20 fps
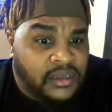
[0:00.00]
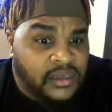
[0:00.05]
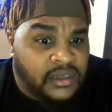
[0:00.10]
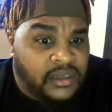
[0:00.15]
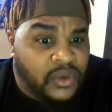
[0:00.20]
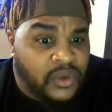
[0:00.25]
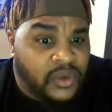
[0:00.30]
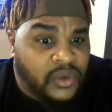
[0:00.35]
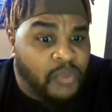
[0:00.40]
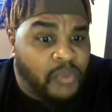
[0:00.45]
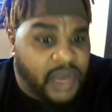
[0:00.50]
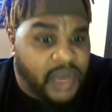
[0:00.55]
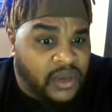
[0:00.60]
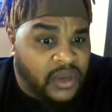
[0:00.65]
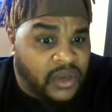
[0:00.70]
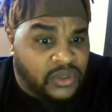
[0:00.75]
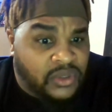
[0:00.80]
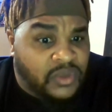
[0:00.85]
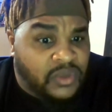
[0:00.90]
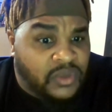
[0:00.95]
little
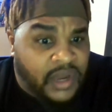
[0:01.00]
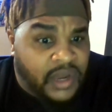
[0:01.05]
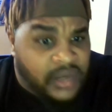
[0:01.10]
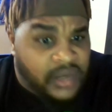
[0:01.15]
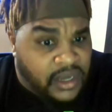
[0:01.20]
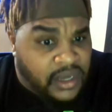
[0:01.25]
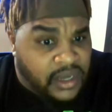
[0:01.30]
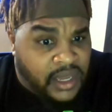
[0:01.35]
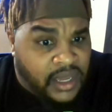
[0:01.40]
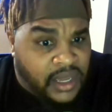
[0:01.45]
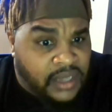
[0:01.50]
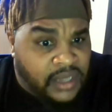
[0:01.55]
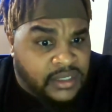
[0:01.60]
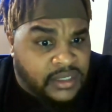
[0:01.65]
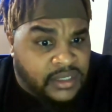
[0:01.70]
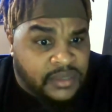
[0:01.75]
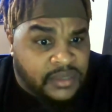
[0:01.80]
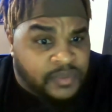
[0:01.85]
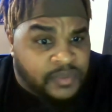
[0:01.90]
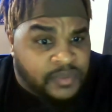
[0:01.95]
bells around their
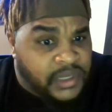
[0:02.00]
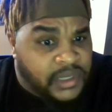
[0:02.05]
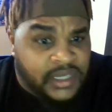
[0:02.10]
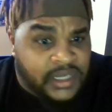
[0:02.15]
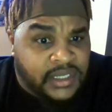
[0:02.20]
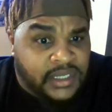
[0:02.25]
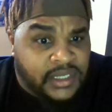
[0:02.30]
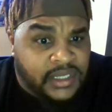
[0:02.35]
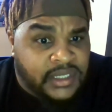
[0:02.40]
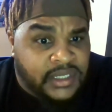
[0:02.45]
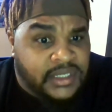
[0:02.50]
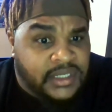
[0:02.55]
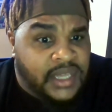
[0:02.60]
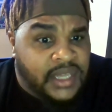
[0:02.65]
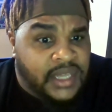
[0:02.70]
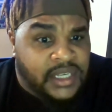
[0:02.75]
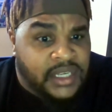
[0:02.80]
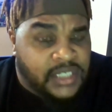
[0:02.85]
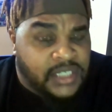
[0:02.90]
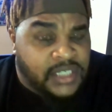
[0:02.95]
necks, because
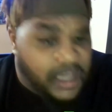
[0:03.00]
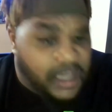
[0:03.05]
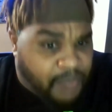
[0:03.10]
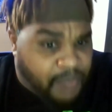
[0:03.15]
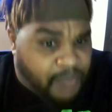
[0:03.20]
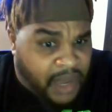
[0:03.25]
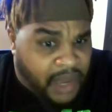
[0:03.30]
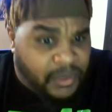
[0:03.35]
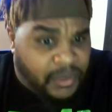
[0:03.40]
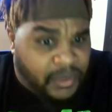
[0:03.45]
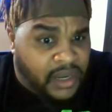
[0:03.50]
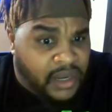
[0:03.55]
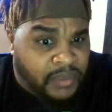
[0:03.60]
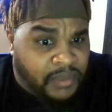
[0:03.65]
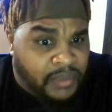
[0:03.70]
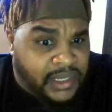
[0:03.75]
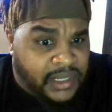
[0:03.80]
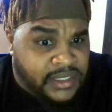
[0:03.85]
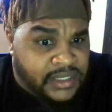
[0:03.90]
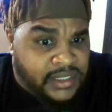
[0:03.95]
they just kept popping
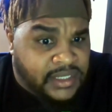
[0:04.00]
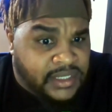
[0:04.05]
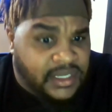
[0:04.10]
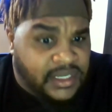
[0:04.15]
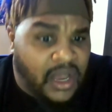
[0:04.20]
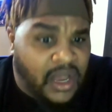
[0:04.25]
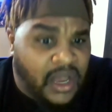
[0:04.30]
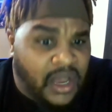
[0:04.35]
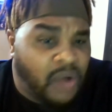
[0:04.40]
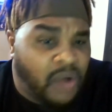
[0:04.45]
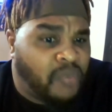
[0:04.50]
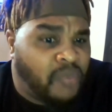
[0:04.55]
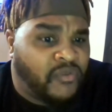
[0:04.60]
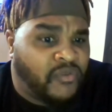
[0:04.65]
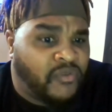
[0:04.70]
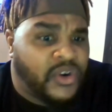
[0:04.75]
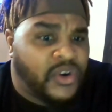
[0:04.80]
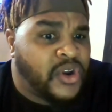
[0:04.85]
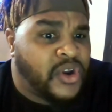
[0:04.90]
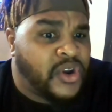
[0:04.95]
up places
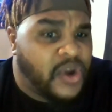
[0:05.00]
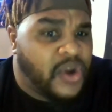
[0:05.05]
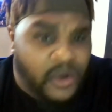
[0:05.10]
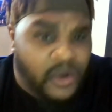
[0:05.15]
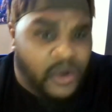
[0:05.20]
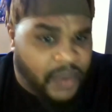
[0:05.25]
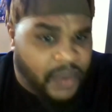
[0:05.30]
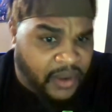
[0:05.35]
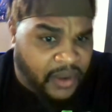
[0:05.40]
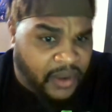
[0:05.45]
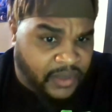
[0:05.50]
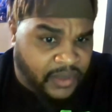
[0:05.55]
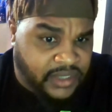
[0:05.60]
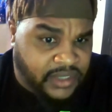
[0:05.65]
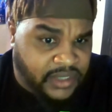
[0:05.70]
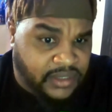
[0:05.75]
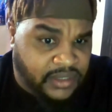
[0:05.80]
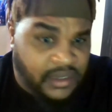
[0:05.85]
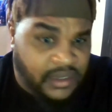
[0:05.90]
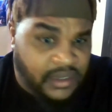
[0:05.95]
for no apparent
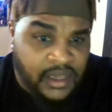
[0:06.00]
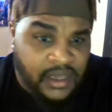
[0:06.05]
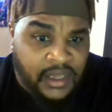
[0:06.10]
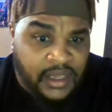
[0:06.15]
reason.